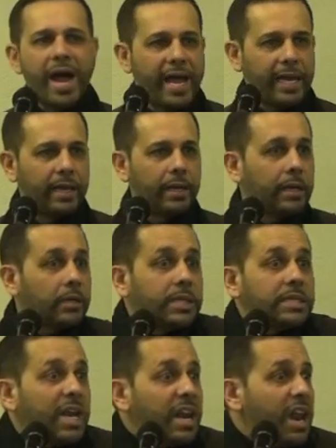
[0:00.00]
Why?
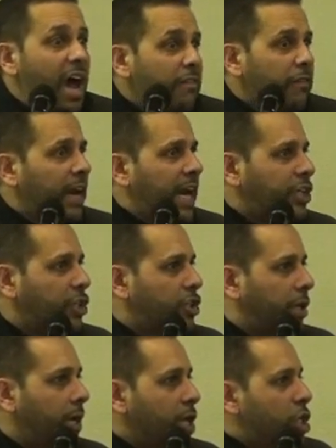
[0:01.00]
Because there's a love
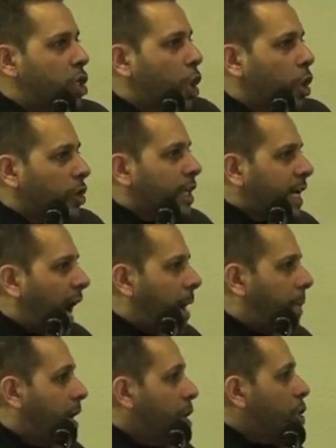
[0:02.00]
relationship. You go to
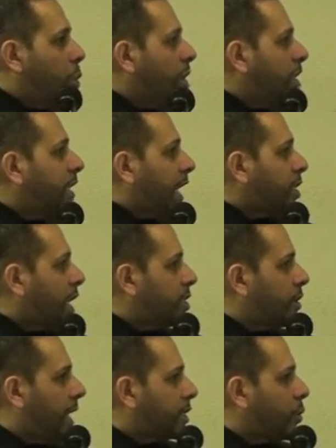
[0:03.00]
the Kaaba, you want to
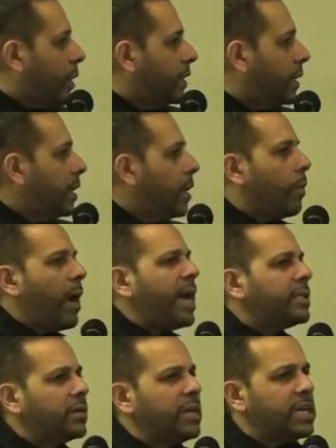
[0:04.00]
touch Hajar al-Aswad.
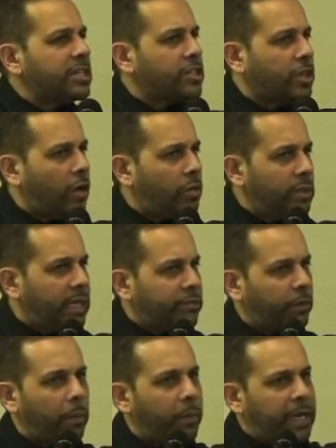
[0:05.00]
Why? It's only a
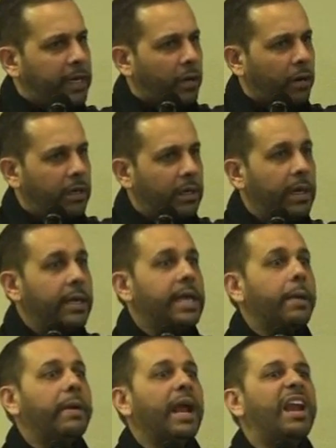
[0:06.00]
stone that's from a
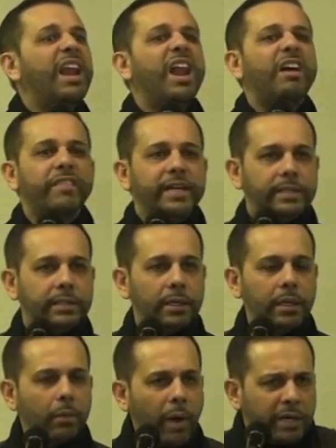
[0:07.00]
meteor. Yeah, but I love
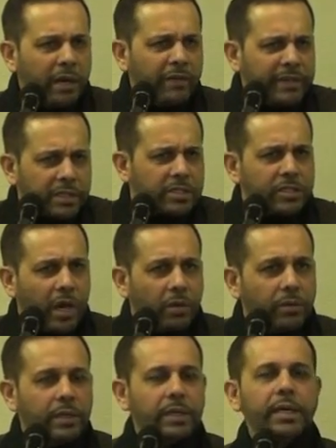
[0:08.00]
it. Why do you love it? It's
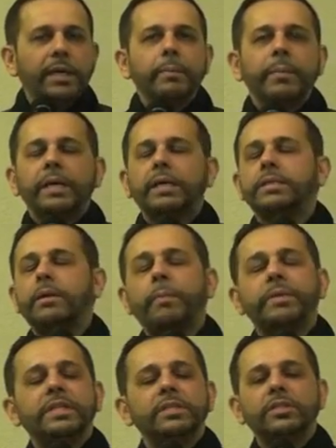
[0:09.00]
a stone.
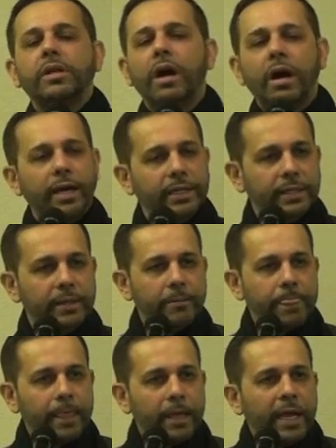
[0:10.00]
Because it represents
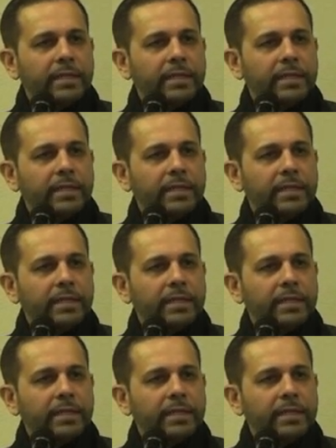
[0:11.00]
God.